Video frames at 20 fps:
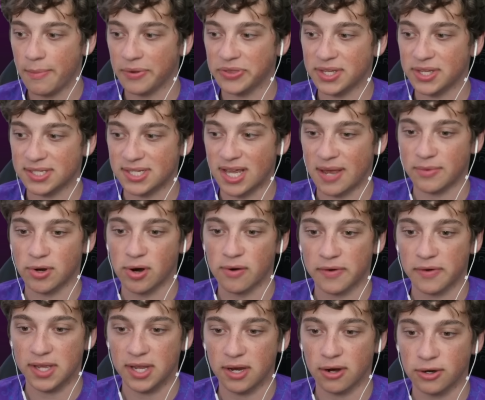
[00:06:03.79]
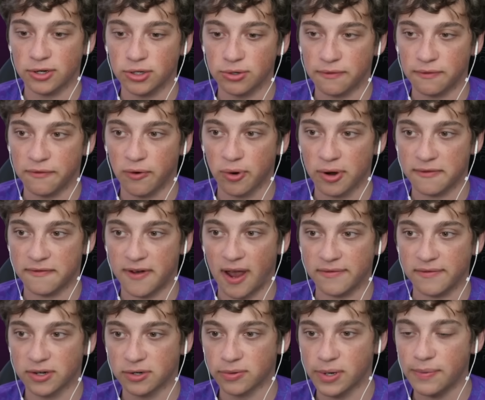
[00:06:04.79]
But this time here and do
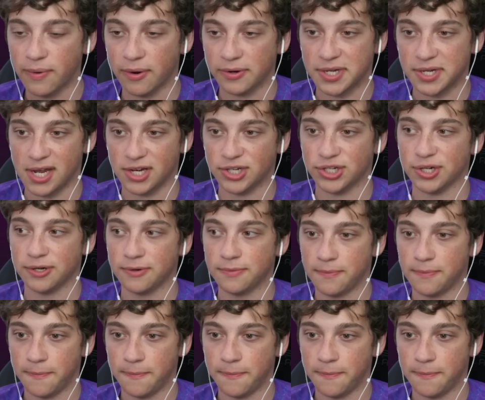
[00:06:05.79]
45-degree rotation.